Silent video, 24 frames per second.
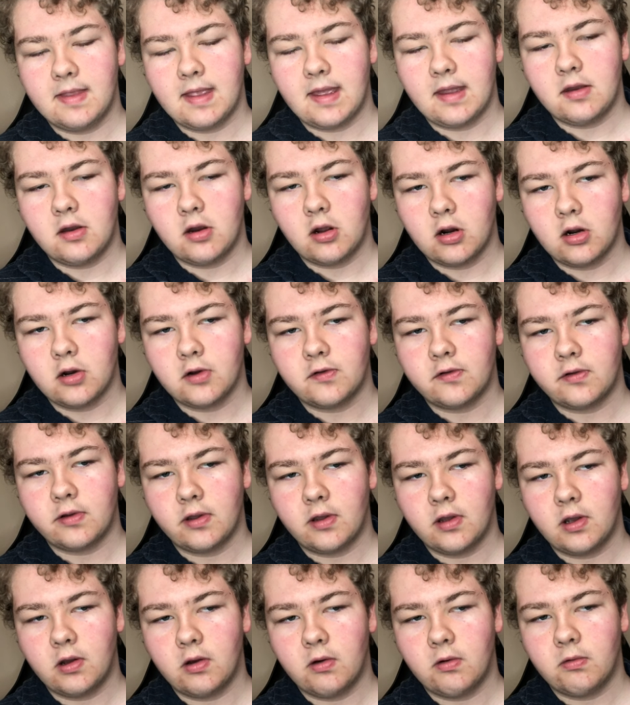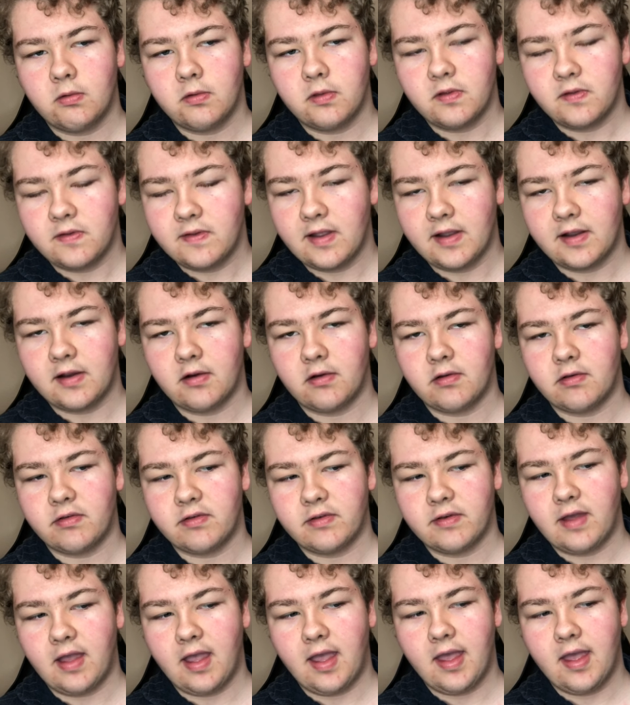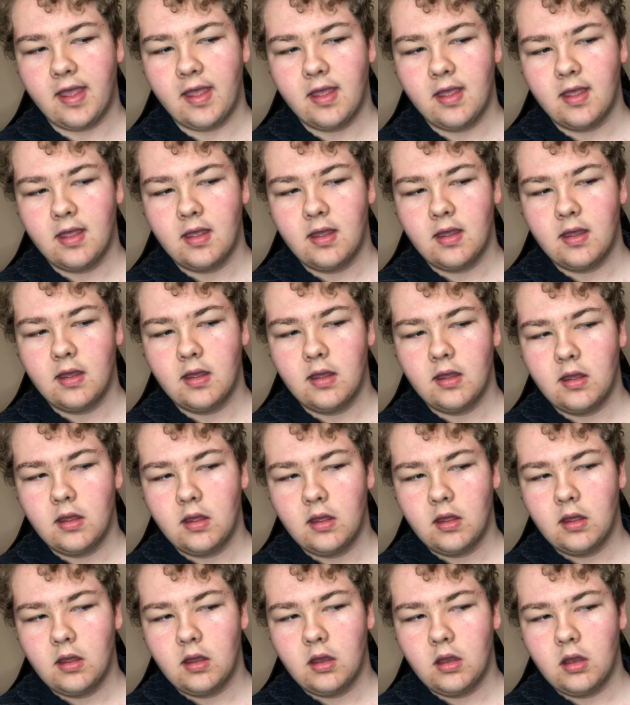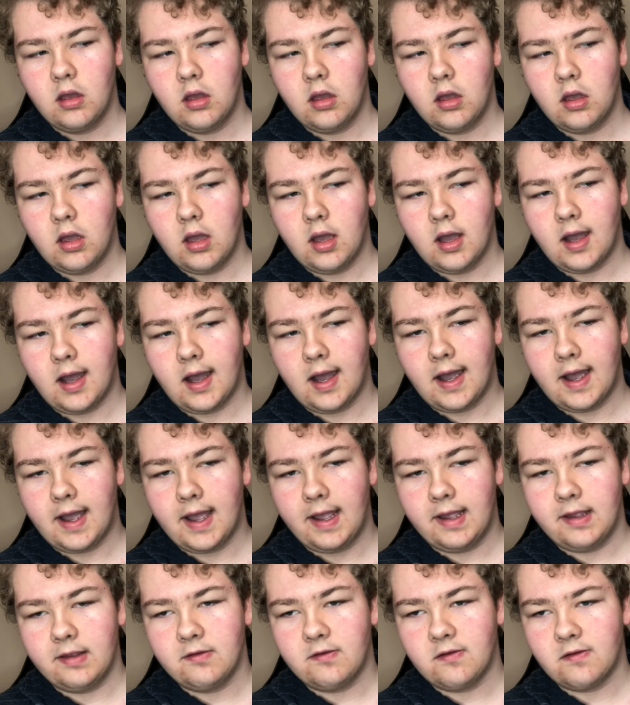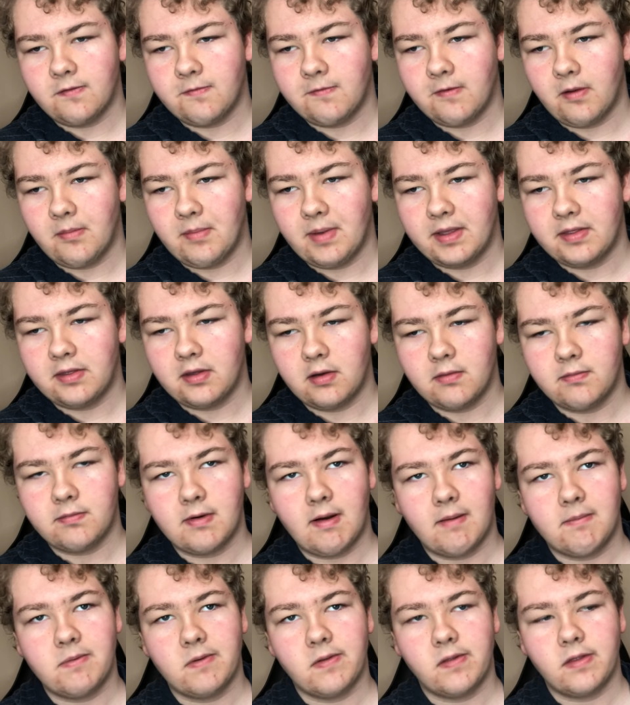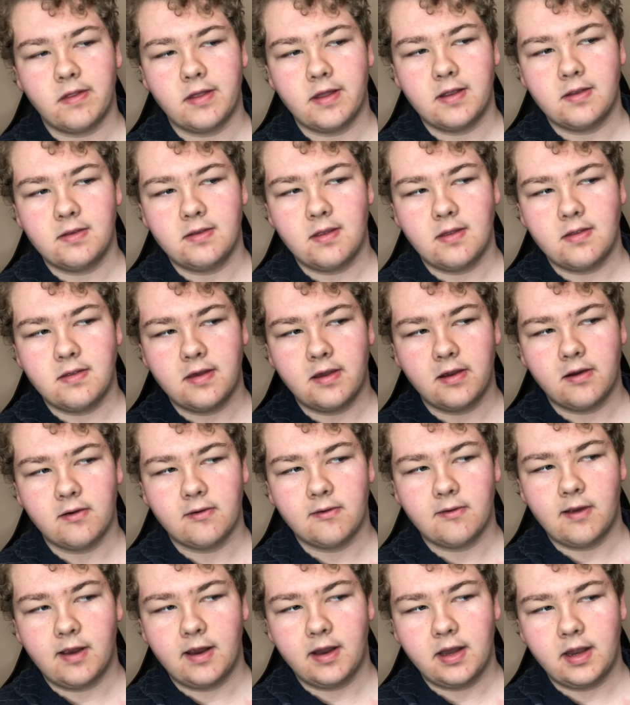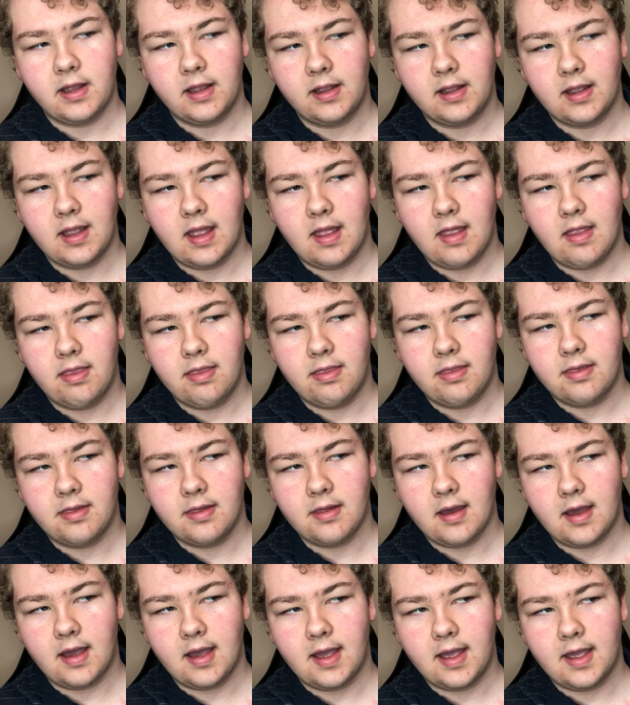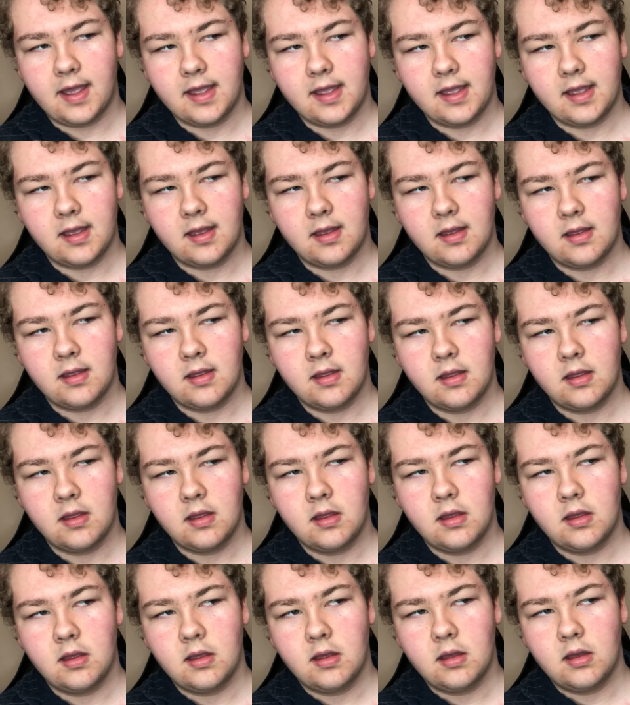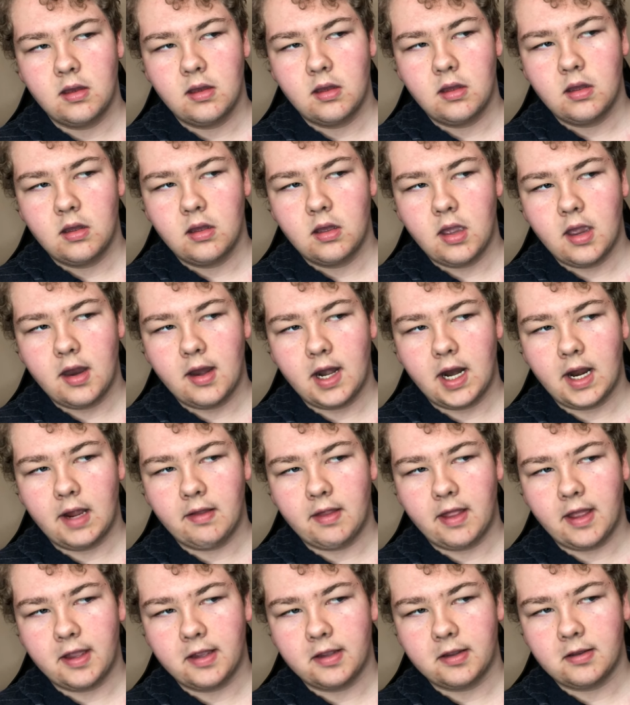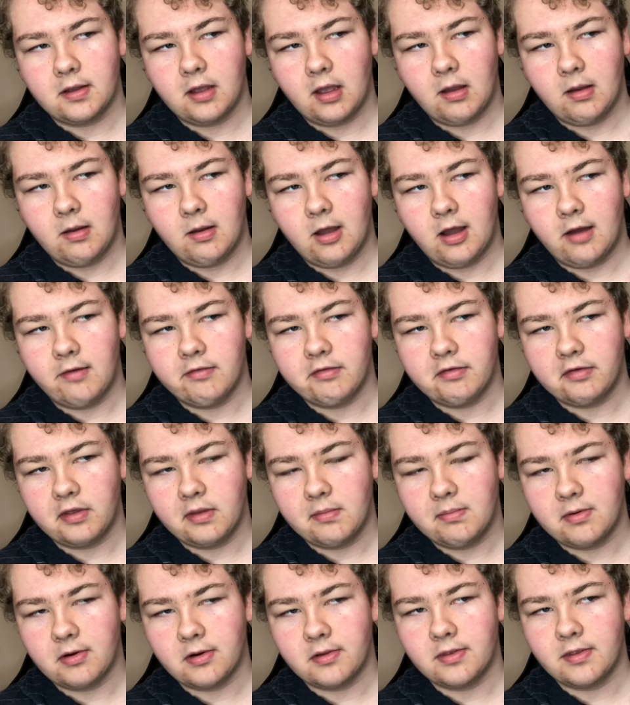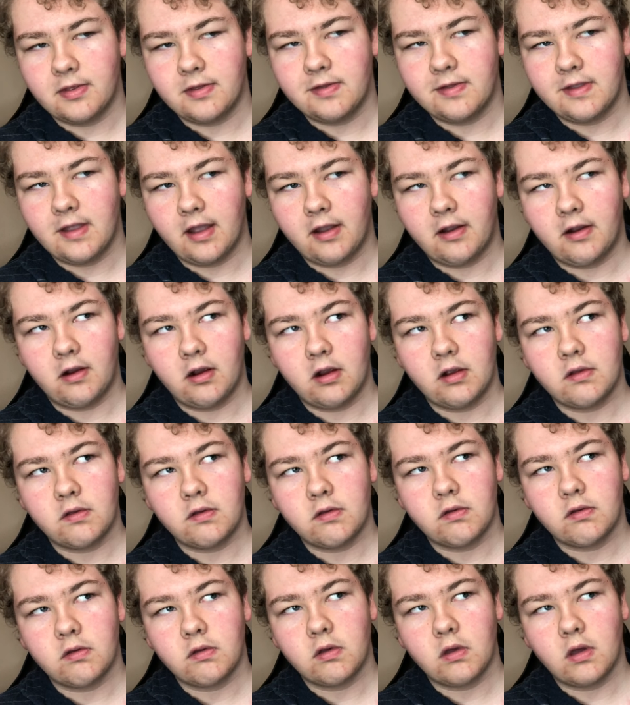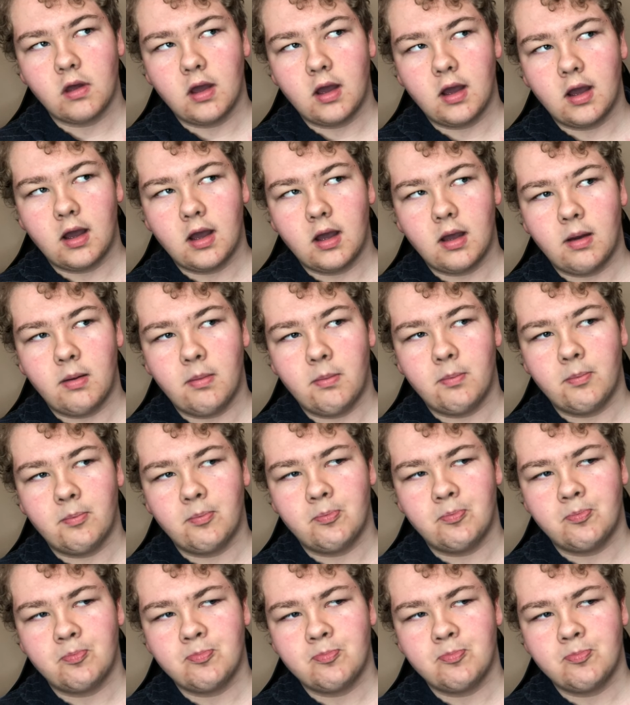that Naruto sticker skit, I just felt myself rapidly deteriorating, and I, and I like, obviously burned the stickers, um,